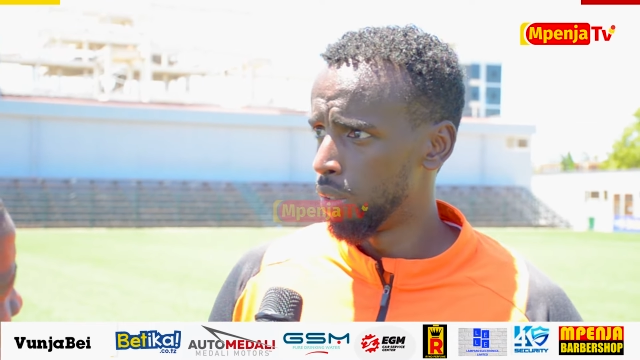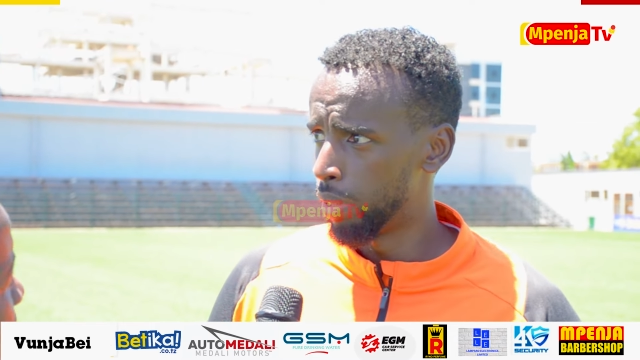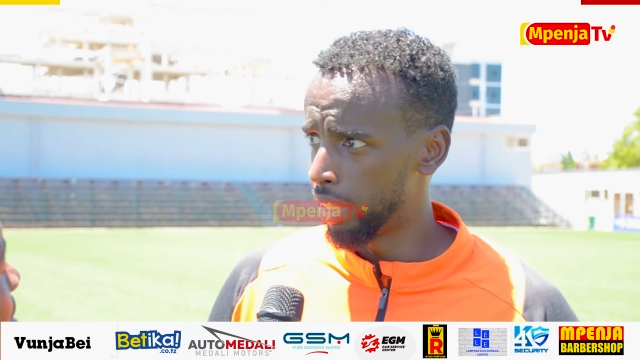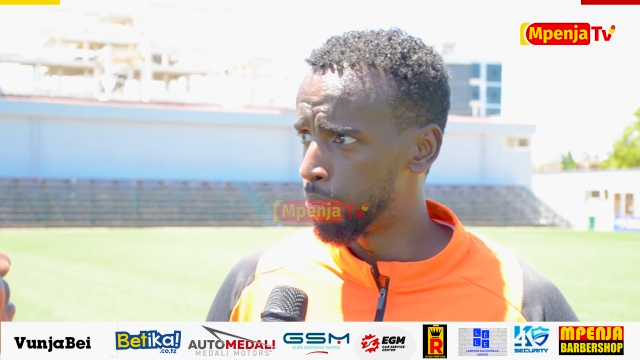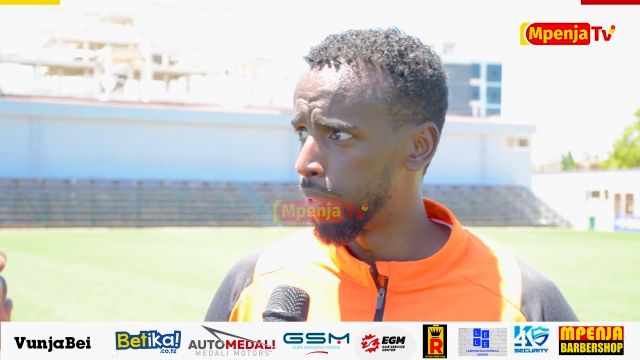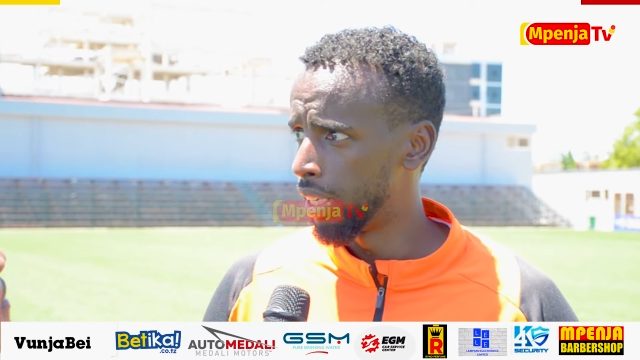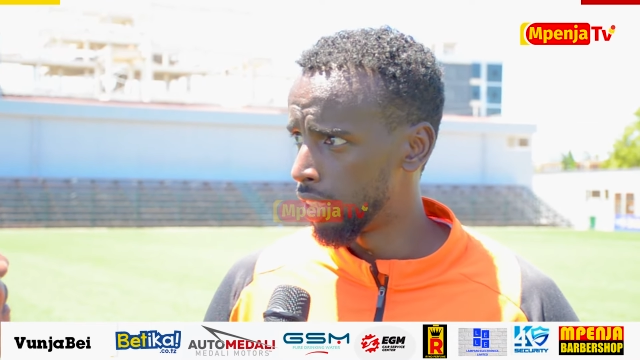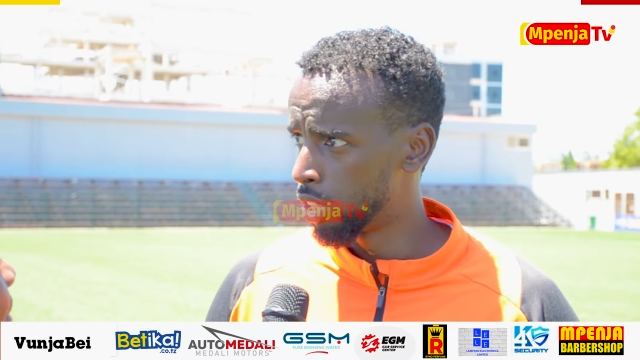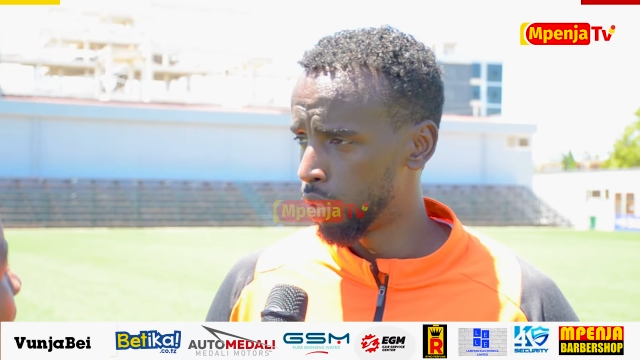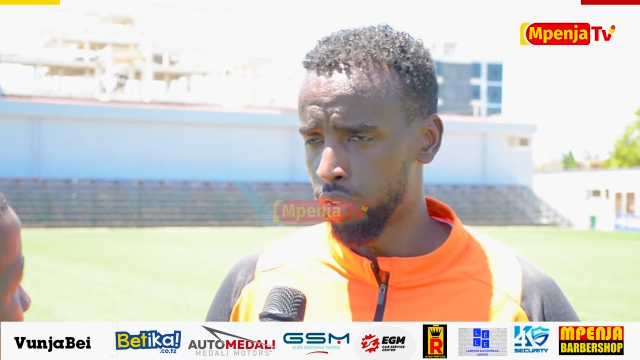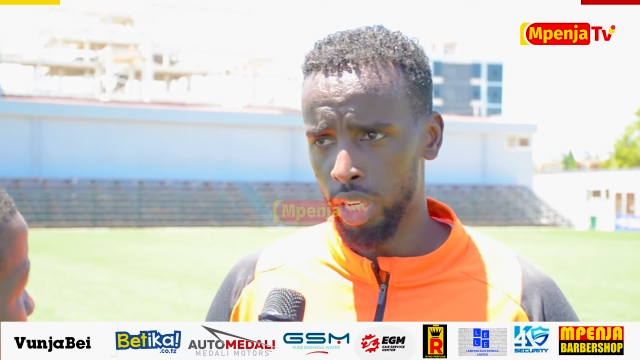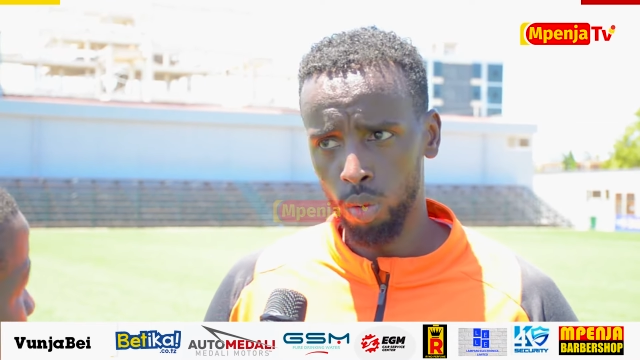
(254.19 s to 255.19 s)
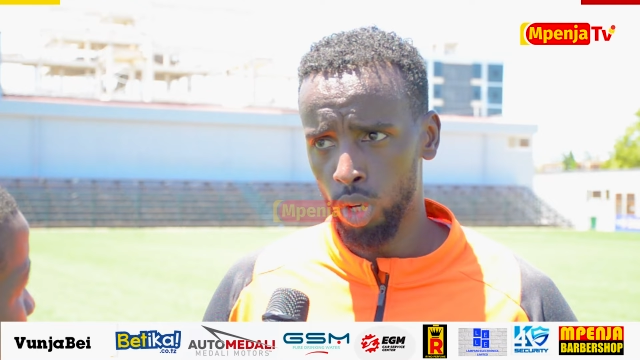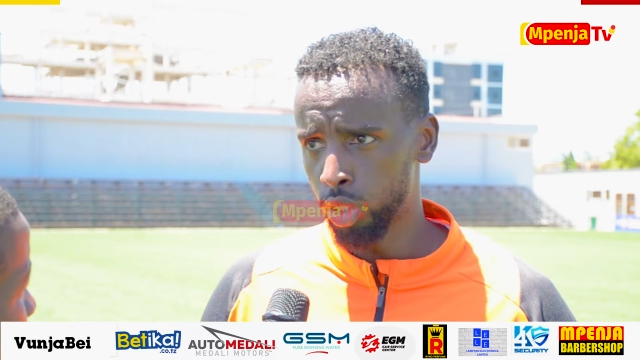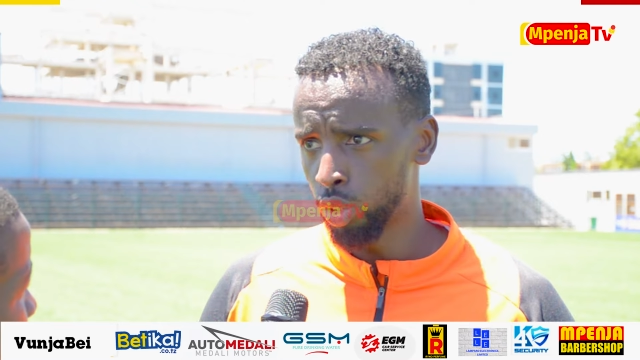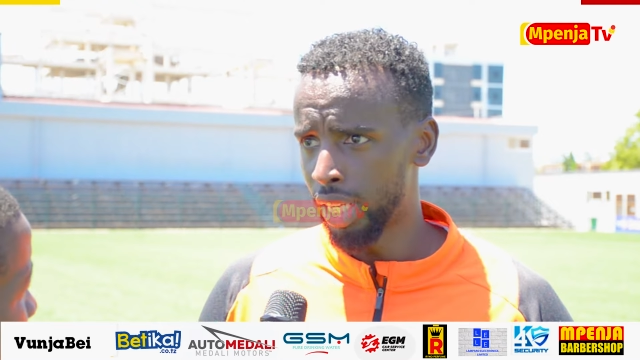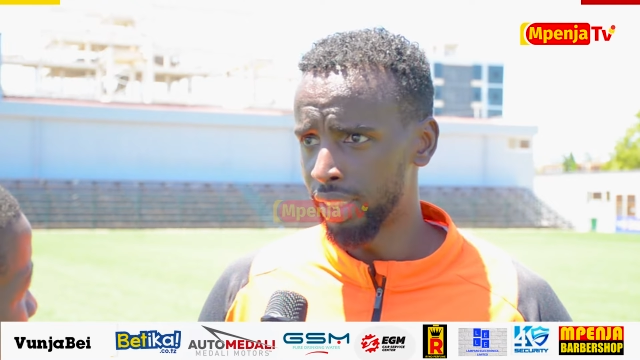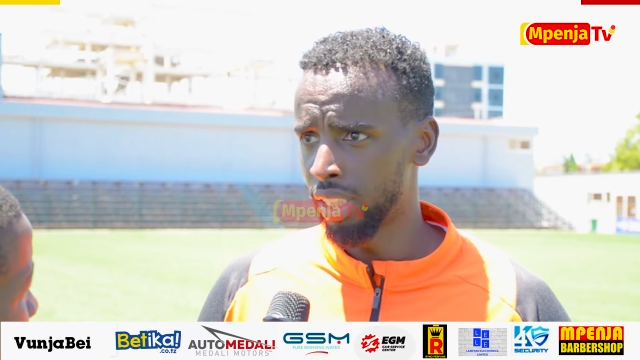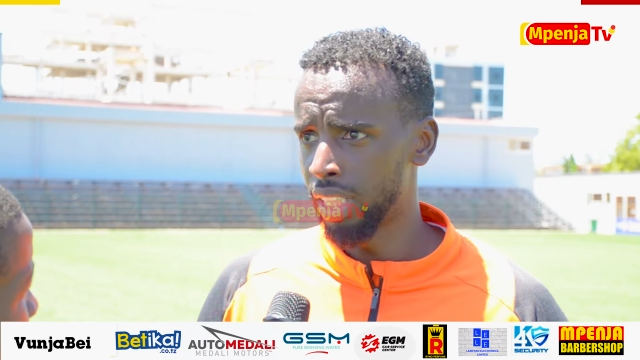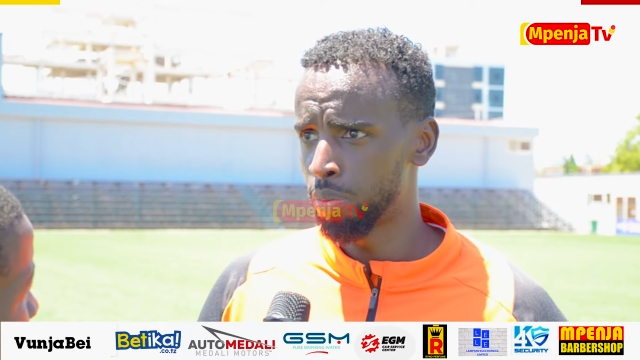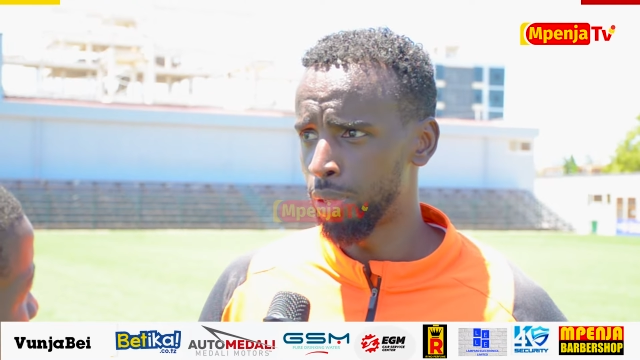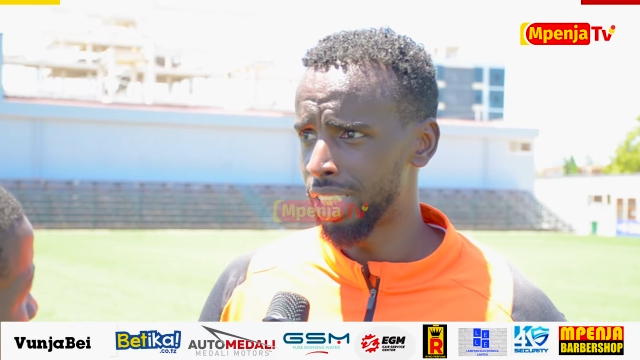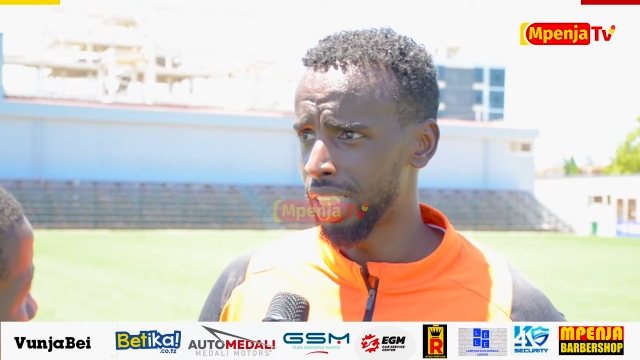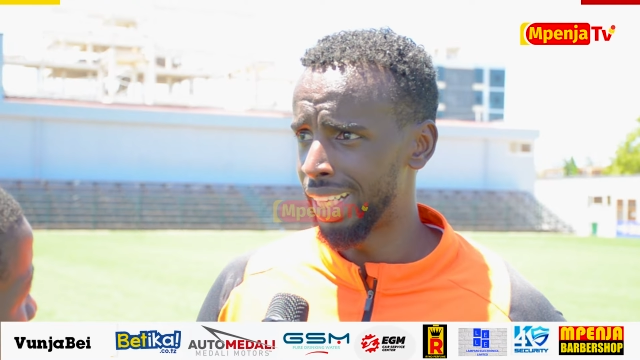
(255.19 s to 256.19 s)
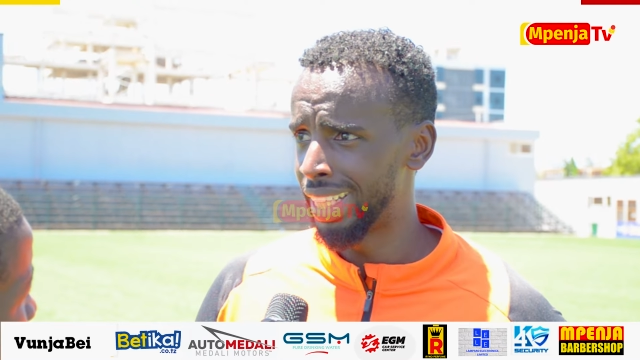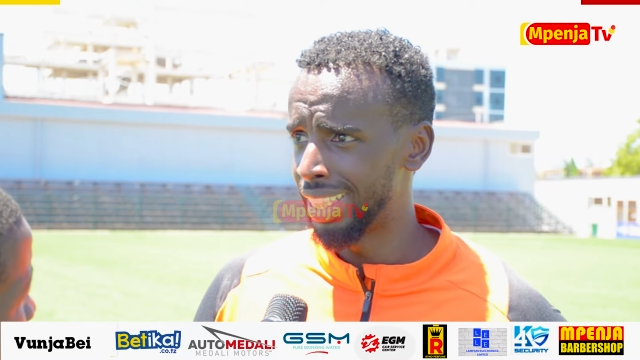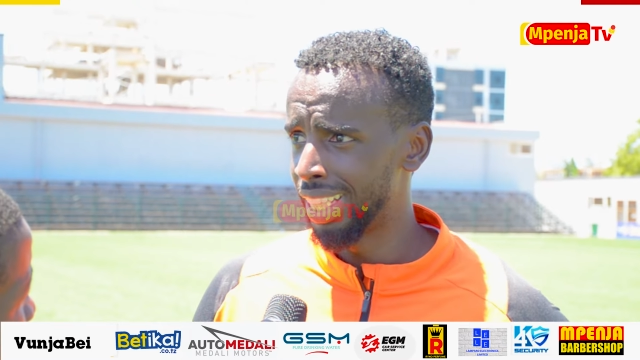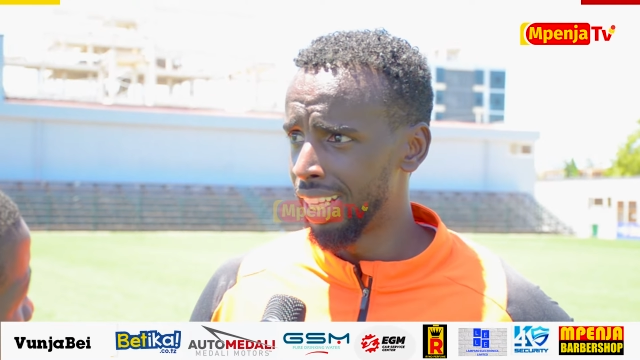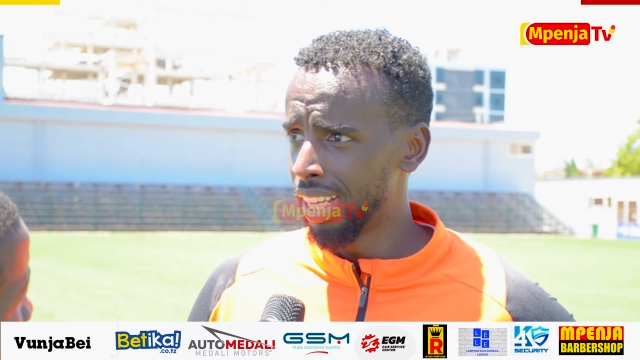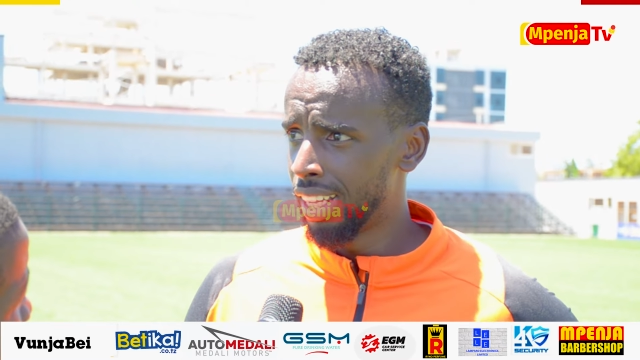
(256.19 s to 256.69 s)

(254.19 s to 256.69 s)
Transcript: But the players did very well to handle that pressure, and